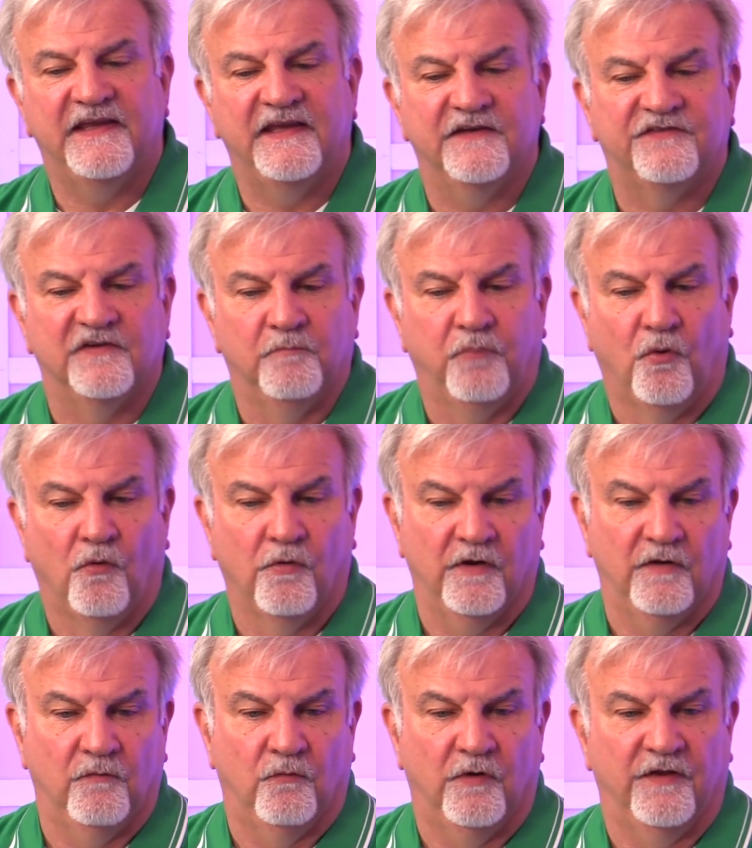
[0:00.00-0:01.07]
think it's
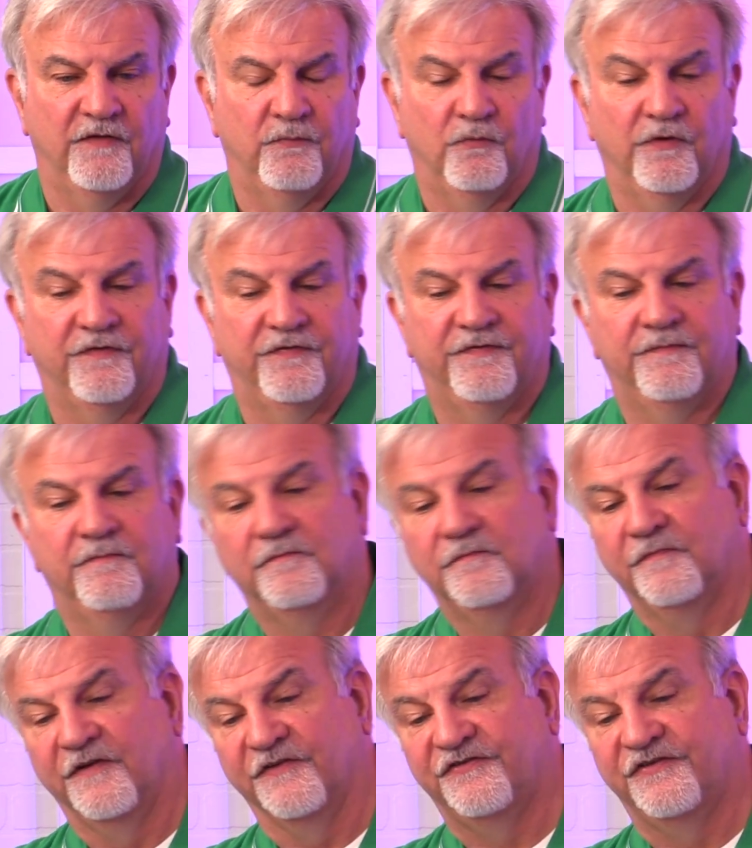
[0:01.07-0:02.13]
important with
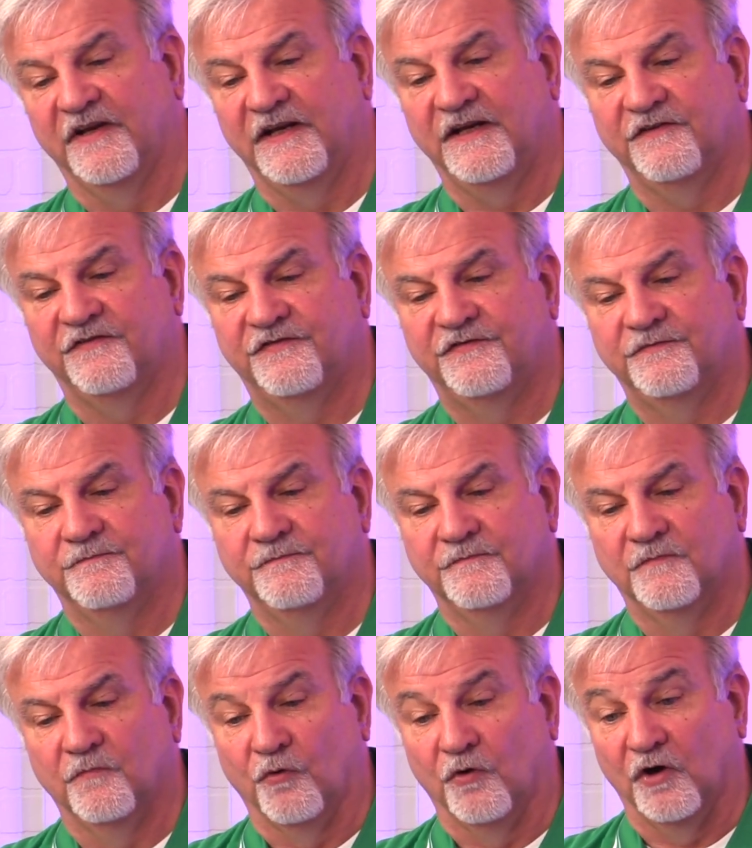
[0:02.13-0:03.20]
the city's
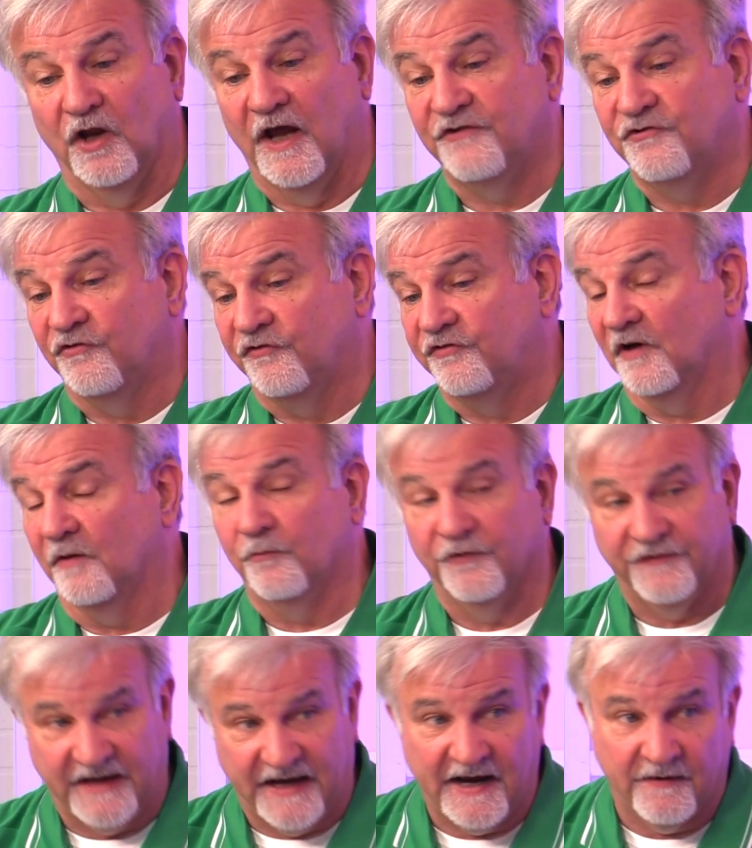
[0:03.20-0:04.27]
relationship
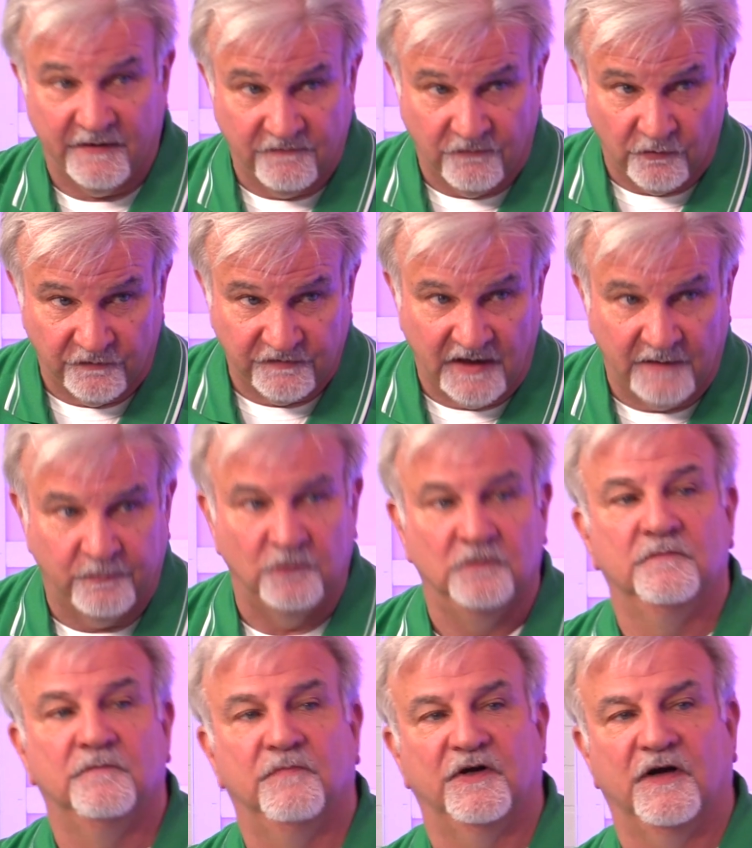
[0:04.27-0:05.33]
with the county, for
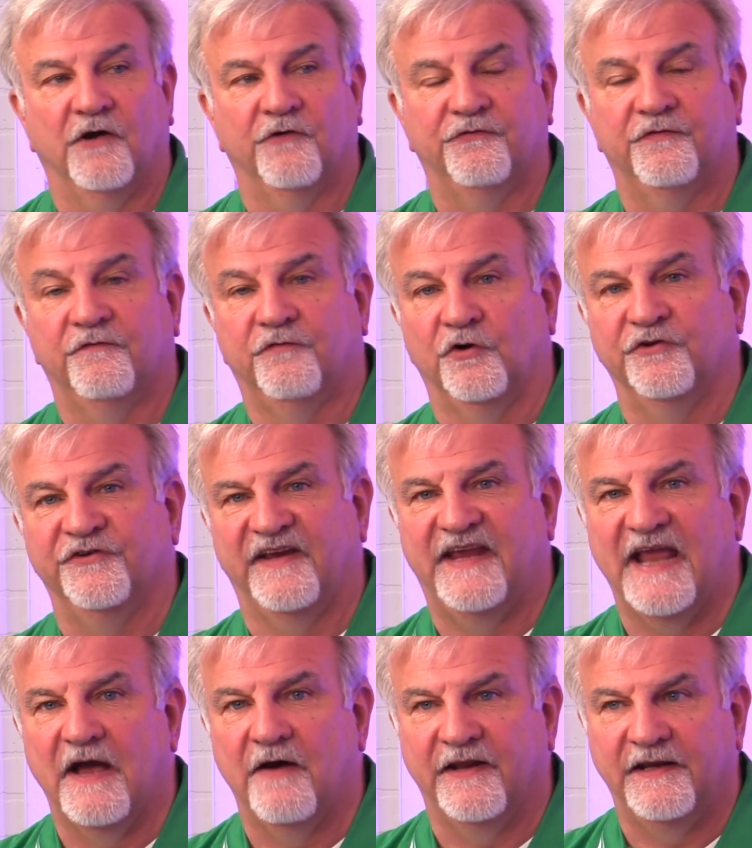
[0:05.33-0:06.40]
example, because Fulton
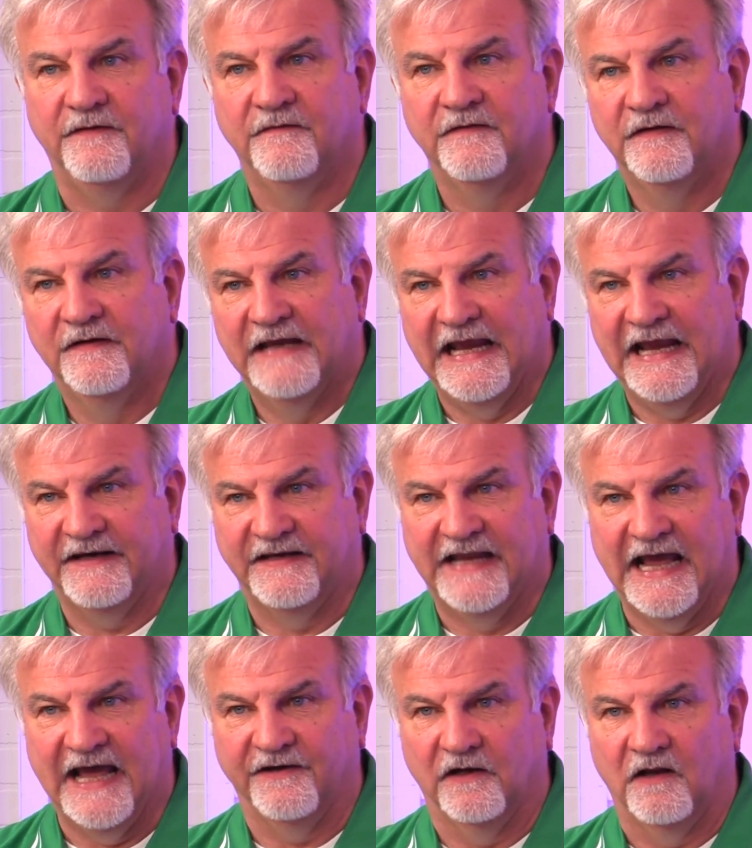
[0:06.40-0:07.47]
County had
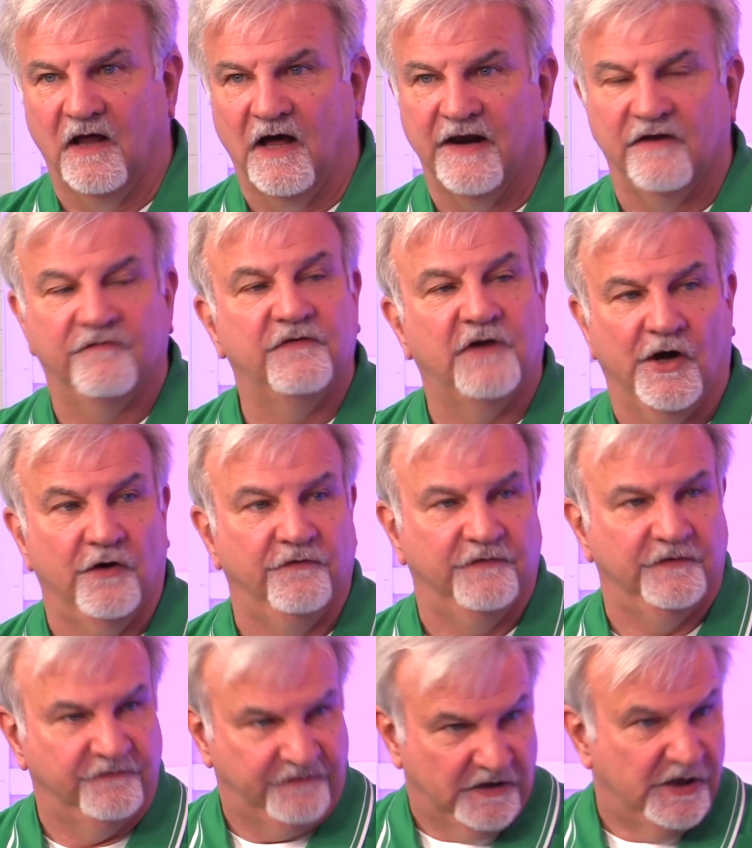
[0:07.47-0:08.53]
gotten a lot of
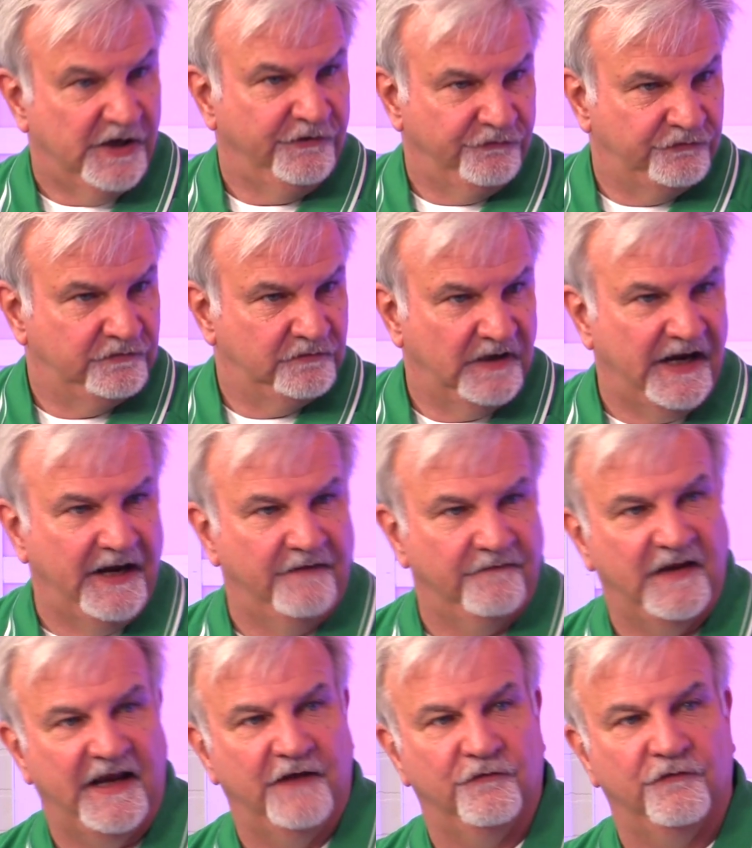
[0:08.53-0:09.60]
COVID funds
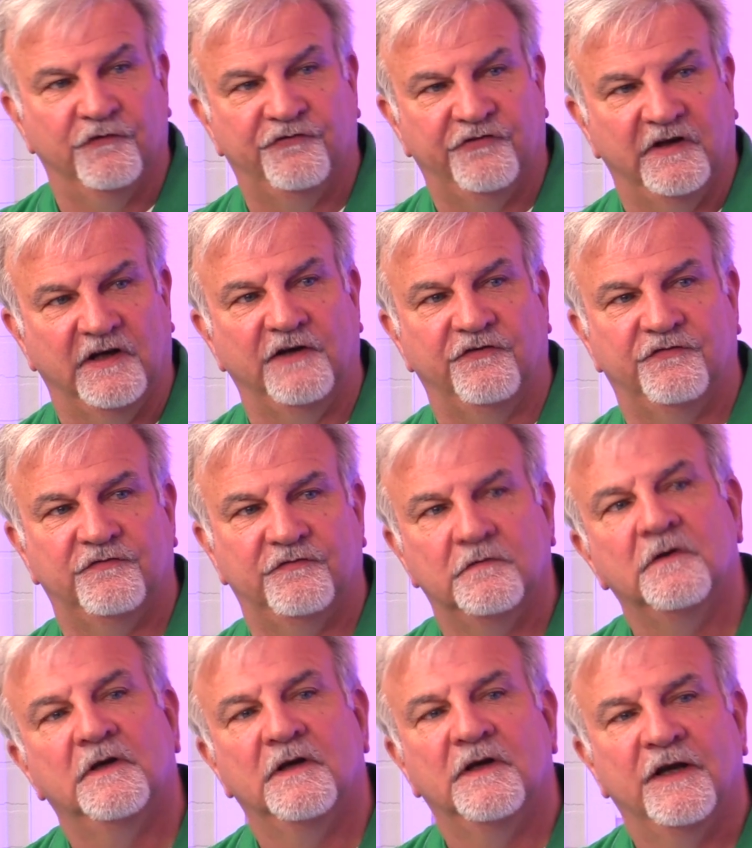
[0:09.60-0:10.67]
and the
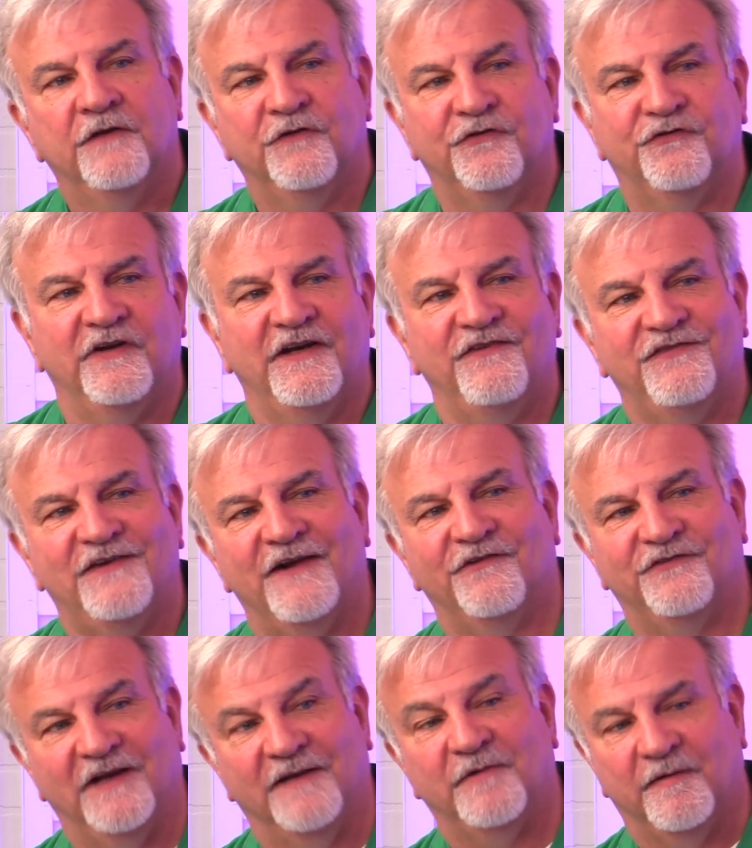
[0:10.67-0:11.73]
cities kind
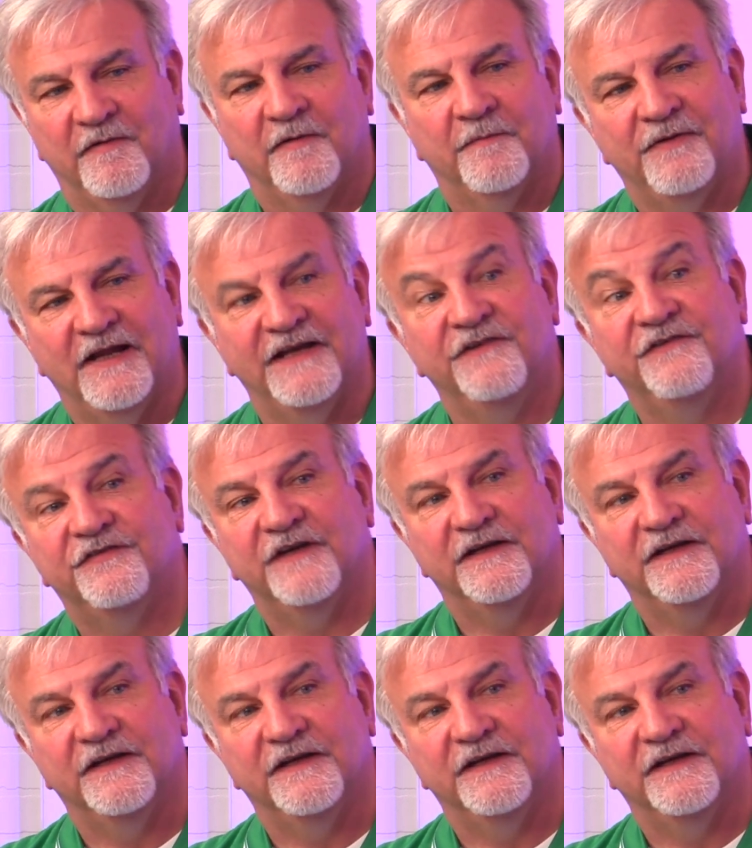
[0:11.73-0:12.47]
of stepped up to the plate and